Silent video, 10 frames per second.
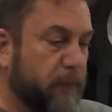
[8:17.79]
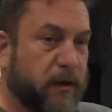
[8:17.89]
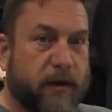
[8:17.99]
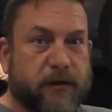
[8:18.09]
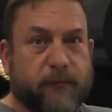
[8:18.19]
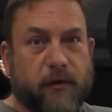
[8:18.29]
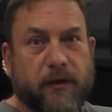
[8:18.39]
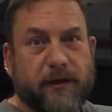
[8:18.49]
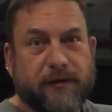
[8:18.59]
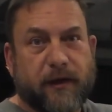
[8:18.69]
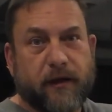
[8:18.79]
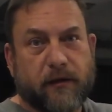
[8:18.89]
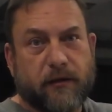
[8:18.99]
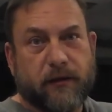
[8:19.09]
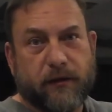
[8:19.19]
because Maria gets tired
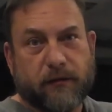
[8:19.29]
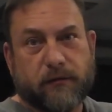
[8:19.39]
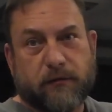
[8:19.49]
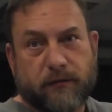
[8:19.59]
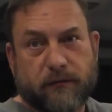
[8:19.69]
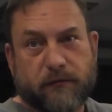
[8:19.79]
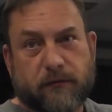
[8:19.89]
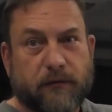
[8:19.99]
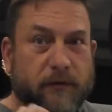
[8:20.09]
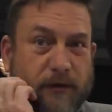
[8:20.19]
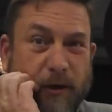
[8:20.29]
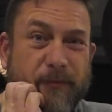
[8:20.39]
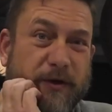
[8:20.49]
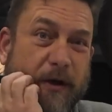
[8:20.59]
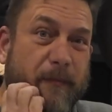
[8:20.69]
of cleaning soap
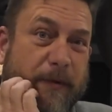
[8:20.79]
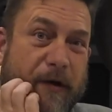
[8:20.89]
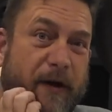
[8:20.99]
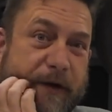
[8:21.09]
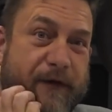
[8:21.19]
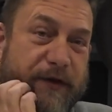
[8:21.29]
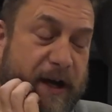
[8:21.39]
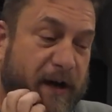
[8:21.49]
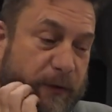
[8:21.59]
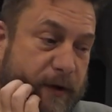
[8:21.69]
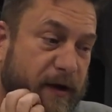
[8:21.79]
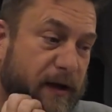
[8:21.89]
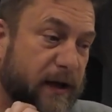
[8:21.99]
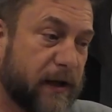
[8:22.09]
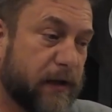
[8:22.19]
scum off the shower,
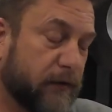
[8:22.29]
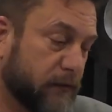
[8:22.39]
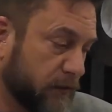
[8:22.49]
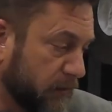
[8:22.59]
and